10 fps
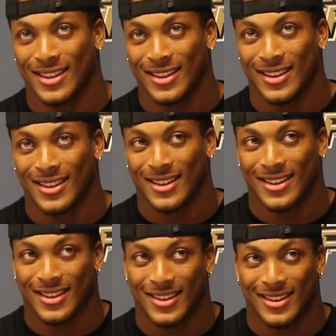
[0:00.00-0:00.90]

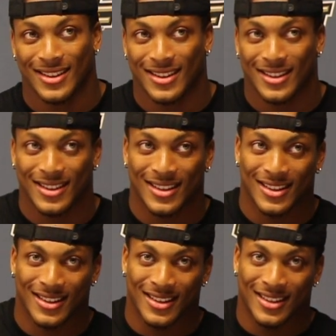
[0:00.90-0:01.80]

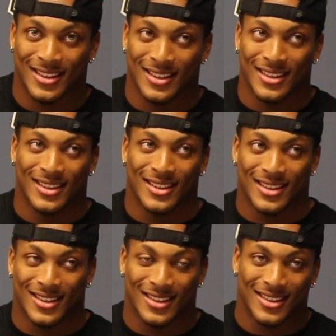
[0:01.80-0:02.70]

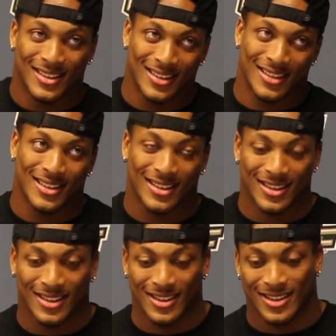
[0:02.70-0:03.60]

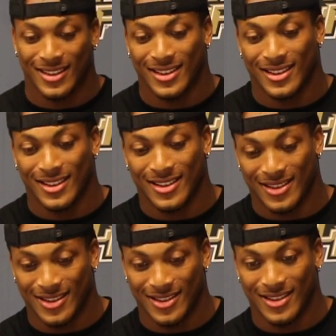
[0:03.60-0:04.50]

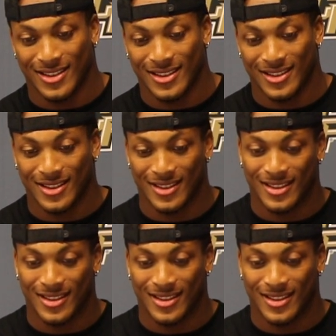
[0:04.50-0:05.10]
The person shown says nothing.